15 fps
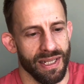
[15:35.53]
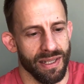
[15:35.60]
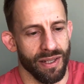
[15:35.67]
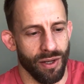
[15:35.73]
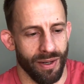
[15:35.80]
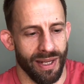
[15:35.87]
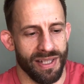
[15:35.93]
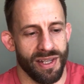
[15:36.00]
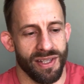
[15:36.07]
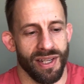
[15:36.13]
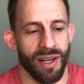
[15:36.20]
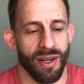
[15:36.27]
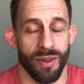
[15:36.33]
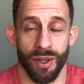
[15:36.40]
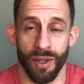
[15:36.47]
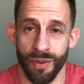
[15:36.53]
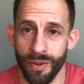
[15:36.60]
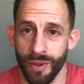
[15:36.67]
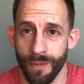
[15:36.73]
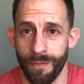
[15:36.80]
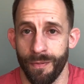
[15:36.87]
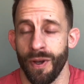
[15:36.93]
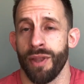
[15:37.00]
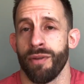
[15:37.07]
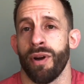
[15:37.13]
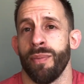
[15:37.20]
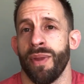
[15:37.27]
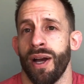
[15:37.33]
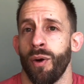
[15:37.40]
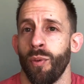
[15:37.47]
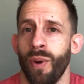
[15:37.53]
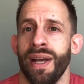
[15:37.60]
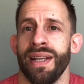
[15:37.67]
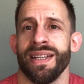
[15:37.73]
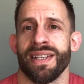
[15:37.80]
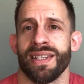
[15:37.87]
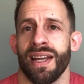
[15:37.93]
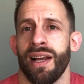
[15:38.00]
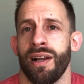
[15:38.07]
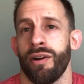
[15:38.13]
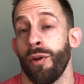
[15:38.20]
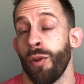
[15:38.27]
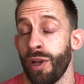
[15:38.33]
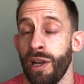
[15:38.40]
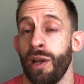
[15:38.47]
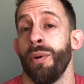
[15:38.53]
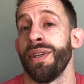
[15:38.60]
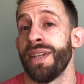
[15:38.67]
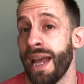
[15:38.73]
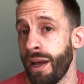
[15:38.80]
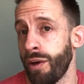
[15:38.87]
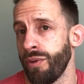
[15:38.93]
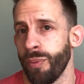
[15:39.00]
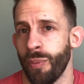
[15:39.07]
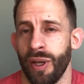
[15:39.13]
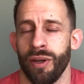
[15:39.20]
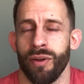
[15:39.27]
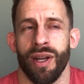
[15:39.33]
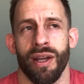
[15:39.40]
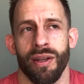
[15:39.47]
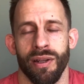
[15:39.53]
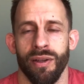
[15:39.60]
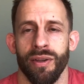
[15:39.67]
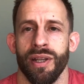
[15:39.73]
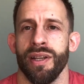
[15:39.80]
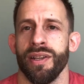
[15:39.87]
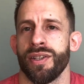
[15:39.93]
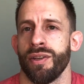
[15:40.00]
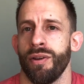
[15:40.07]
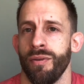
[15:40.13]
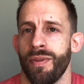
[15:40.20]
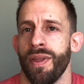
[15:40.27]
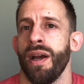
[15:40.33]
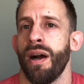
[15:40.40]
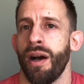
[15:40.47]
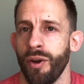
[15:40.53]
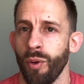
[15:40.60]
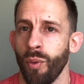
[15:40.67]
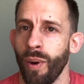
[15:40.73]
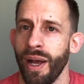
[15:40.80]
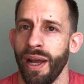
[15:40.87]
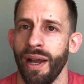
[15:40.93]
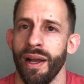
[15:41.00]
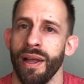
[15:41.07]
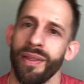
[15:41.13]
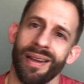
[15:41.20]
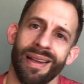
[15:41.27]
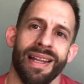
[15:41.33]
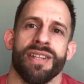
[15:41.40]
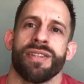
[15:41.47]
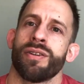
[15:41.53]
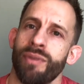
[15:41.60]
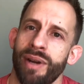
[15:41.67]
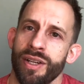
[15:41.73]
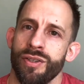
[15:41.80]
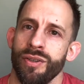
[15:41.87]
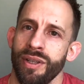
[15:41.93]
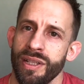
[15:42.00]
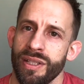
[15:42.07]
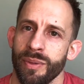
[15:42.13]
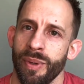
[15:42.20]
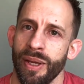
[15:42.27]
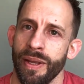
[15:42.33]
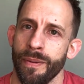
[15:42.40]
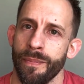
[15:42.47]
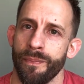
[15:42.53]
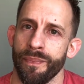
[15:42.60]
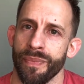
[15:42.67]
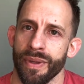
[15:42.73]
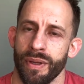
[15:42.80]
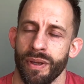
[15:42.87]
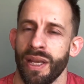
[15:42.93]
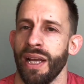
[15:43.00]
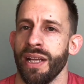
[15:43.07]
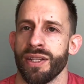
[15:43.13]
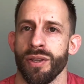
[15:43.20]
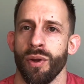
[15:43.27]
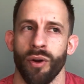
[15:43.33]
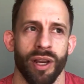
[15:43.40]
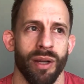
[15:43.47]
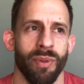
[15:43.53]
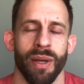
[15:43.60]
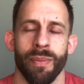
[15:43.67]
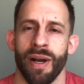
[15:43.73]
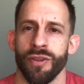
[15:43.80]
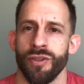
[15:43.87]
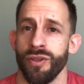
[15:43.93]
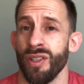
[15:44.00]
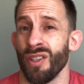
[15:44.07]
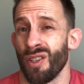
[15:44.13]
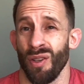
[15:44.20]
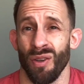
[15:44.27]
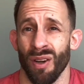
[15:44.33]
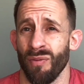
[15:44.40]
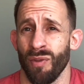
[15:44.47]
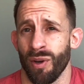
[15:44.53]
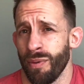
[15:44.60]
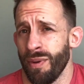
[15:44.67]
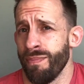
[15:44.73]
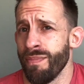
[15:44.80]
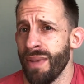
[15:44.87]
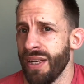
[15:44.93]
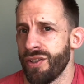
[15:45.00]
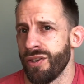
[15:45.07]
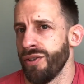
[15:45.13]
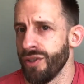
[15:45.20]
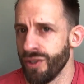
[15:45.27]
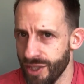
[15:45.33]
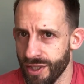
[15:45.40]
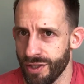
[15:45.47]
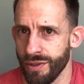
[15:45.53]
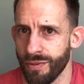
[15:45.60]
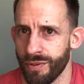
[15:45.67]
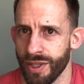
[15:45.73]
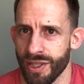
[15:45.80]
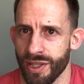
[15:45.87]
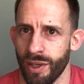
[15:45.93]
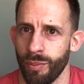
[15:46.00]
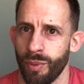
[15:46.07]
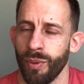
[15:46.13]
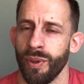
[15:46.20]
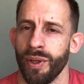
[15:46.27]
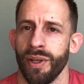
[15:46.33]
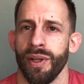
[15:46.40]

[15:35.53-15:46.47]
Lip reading: as I said, the further up that awareness scale, or the lower down, depending on how you look at it. So if they're unaware, the less direct you need to be. Okay, it's not going to be about jiu-jitsu. You don't even want to mention jiu-jitsu, for example.